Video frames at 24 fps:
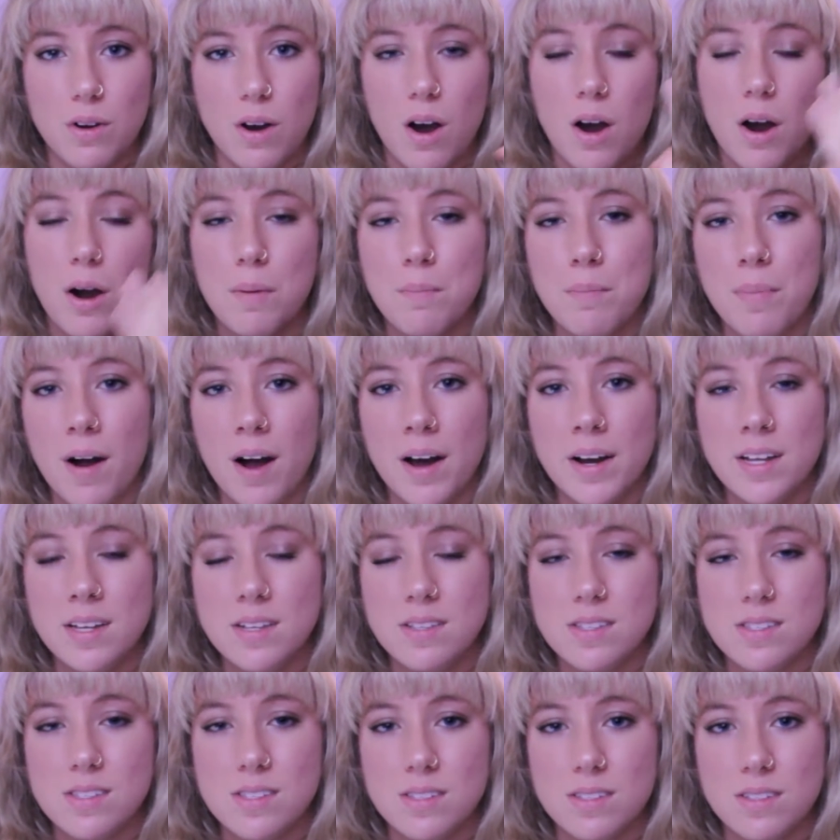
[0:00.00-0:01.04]
Our
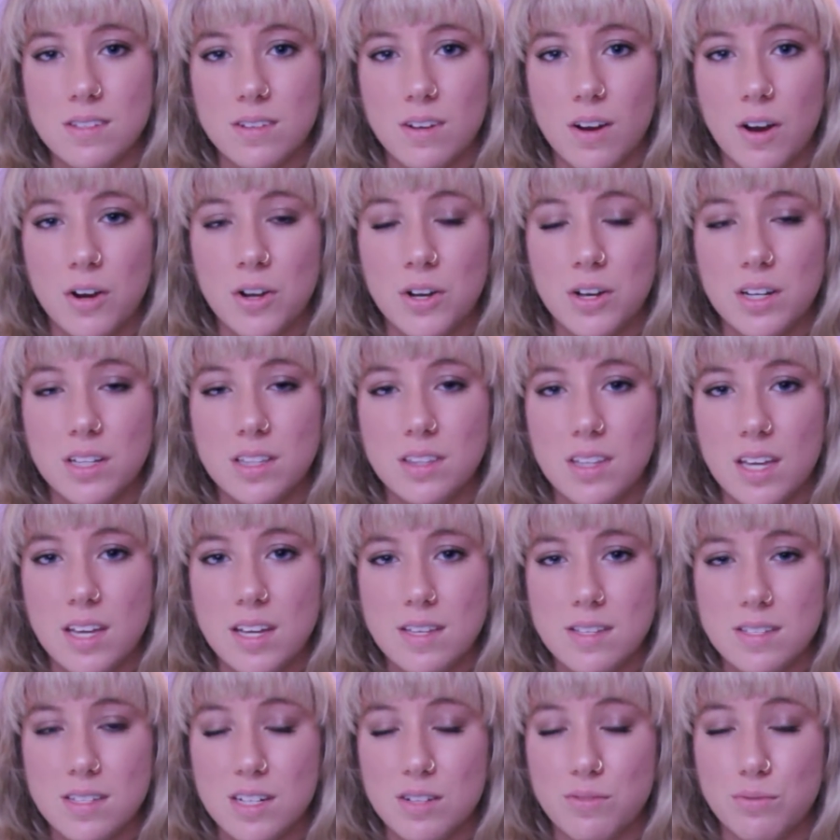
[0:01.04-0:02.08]
bodies are good
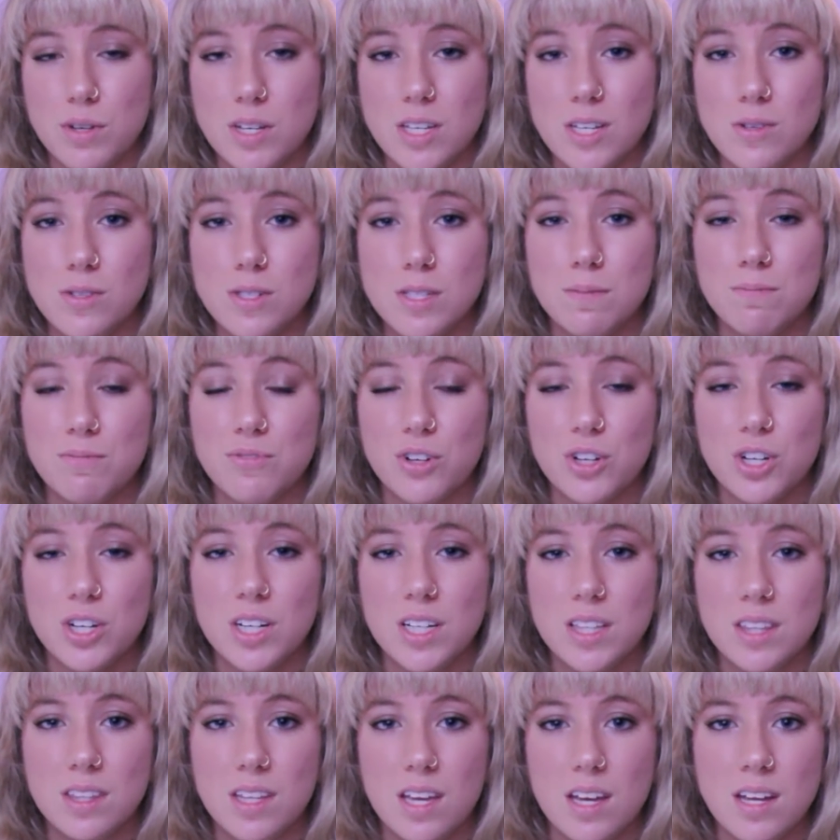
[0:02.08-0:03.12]
things, and if we use them for
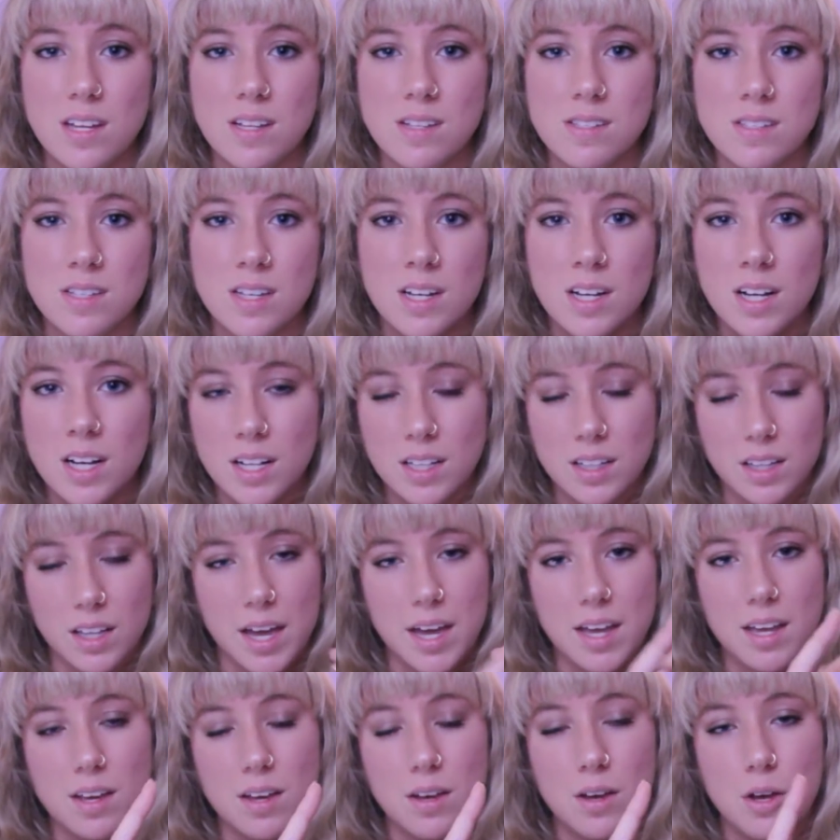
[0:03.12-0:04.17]
good things,
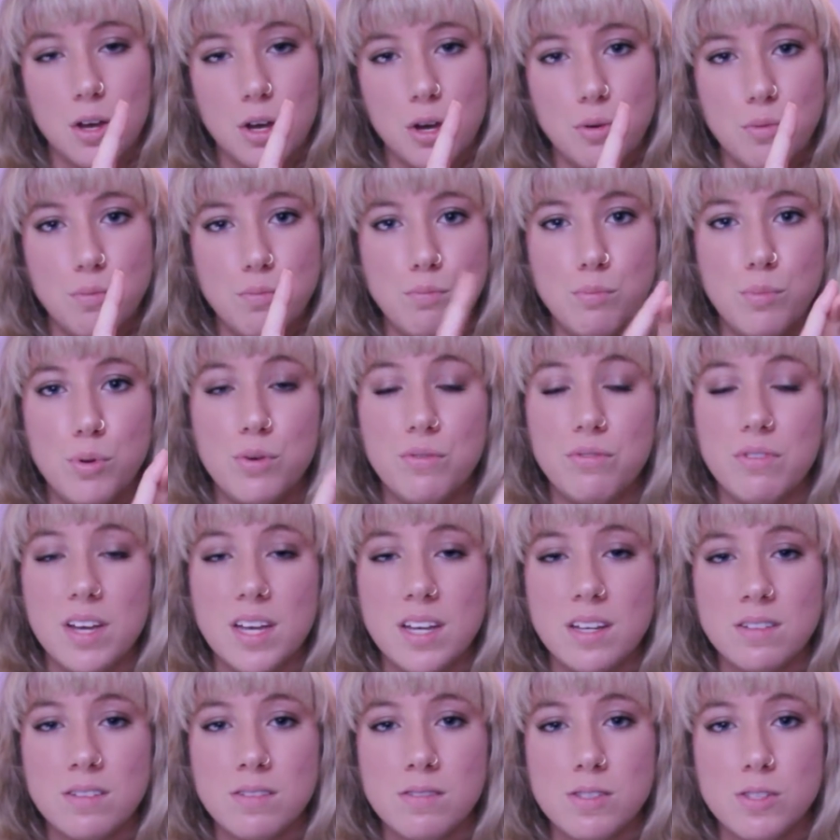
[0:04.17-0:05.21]
like
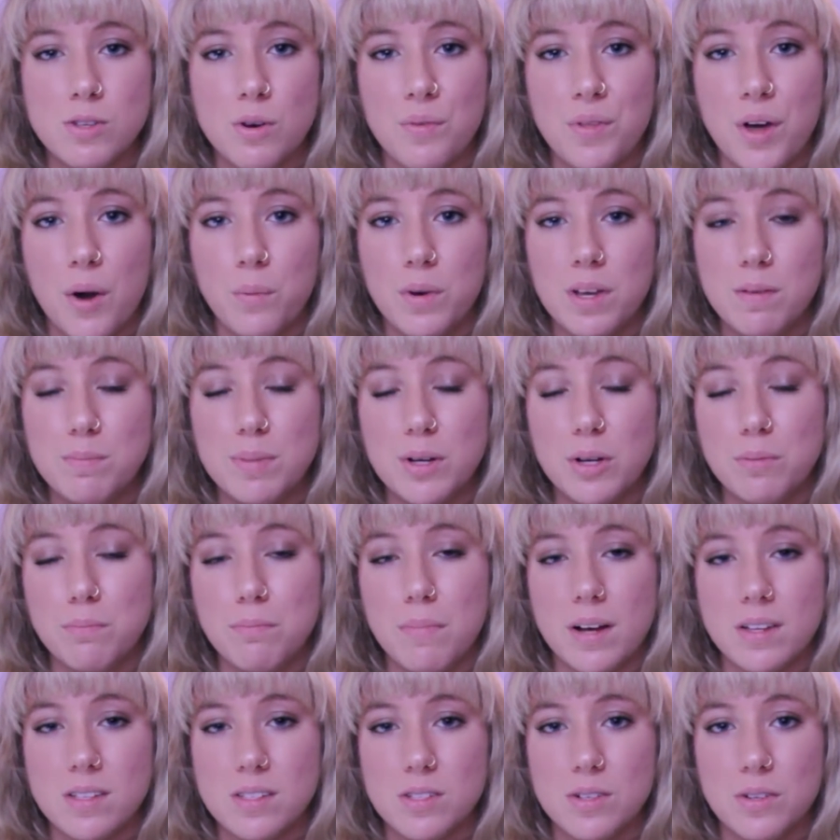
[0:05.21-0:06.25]
moving so that we build
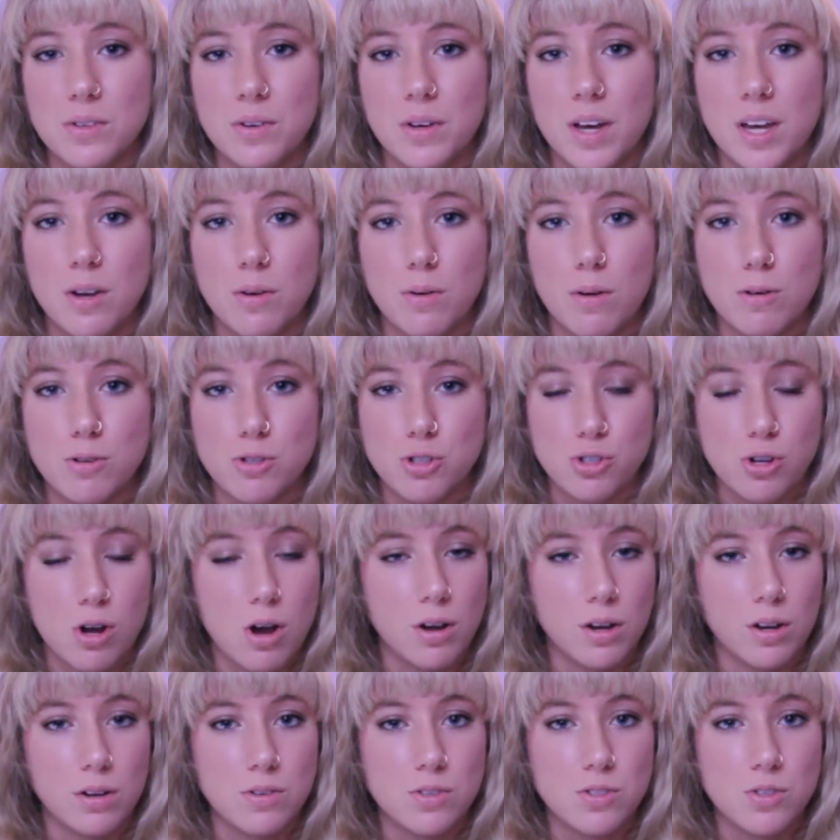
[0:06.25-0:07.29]
muscle and grow
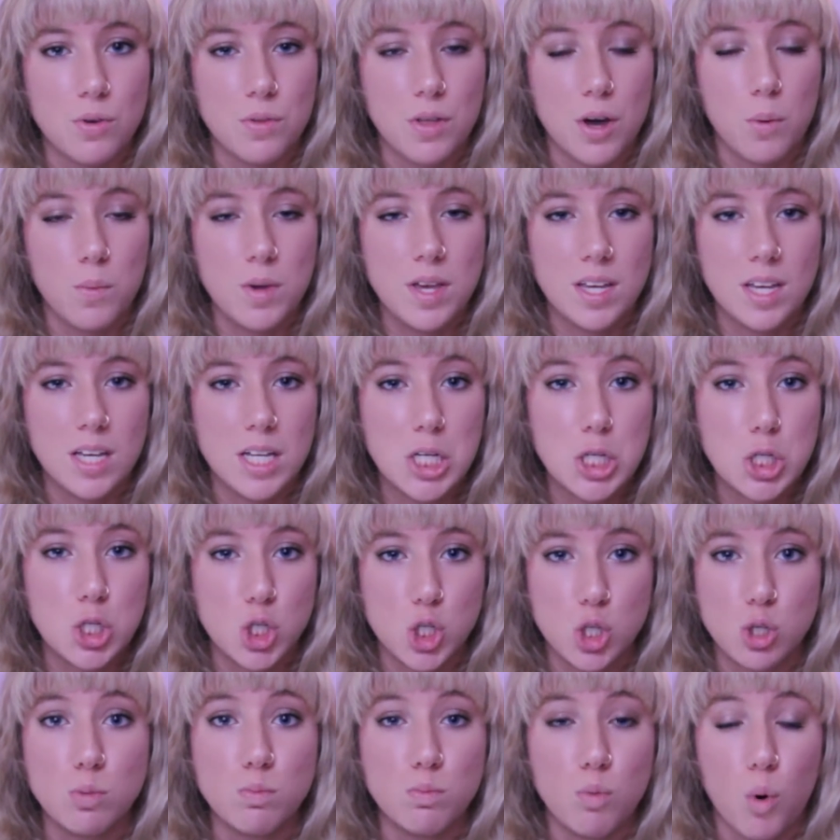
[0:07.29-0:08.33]
stronger so that we can
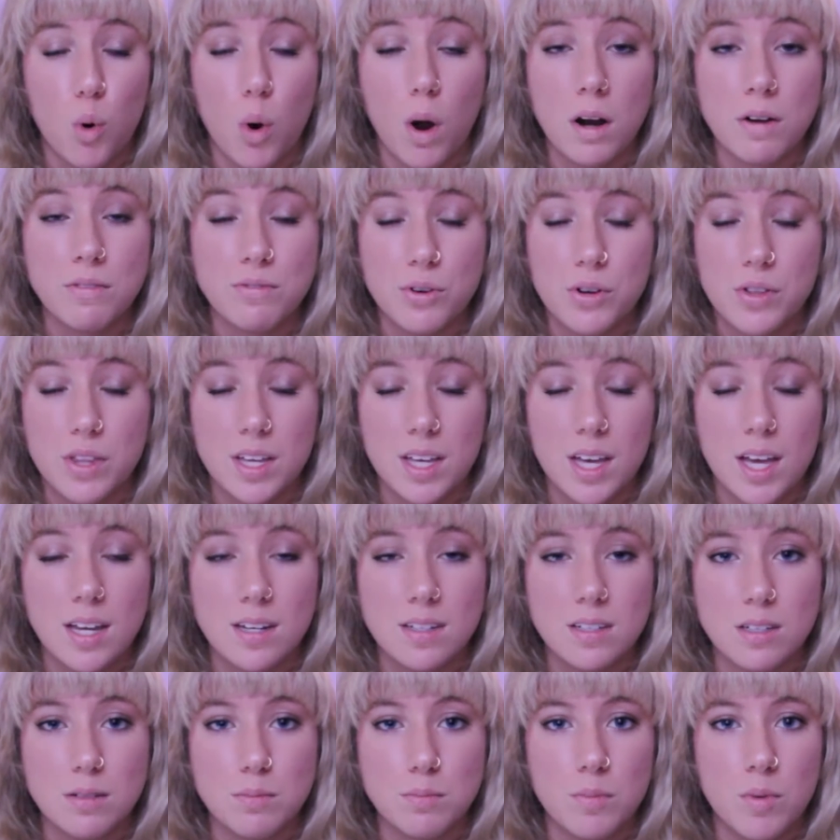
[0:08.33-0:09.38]
do more for the
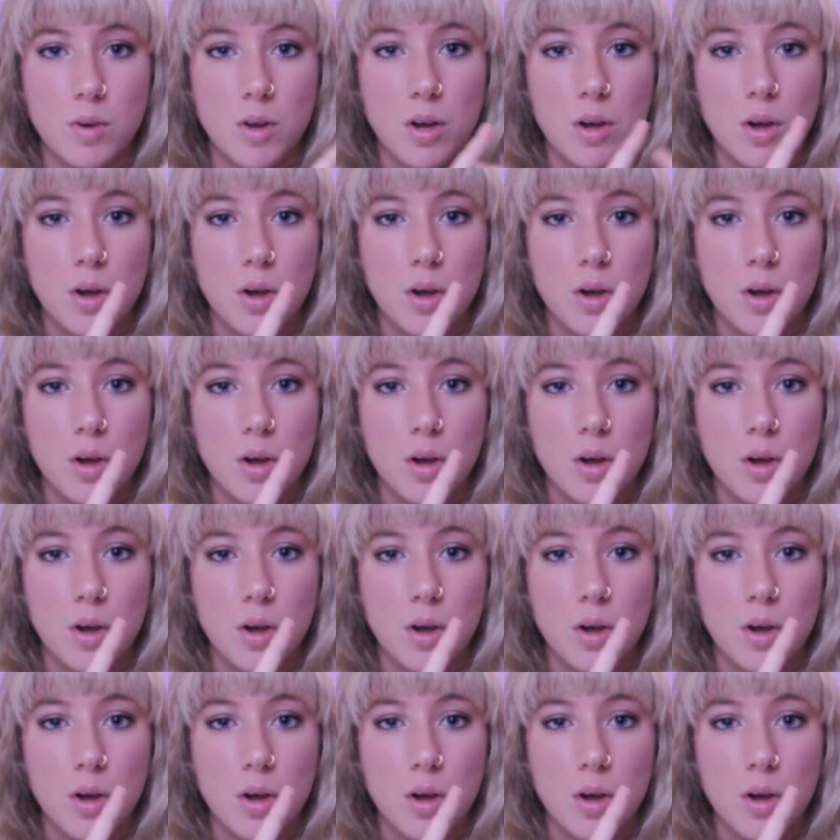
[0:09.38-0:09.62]
kingdom,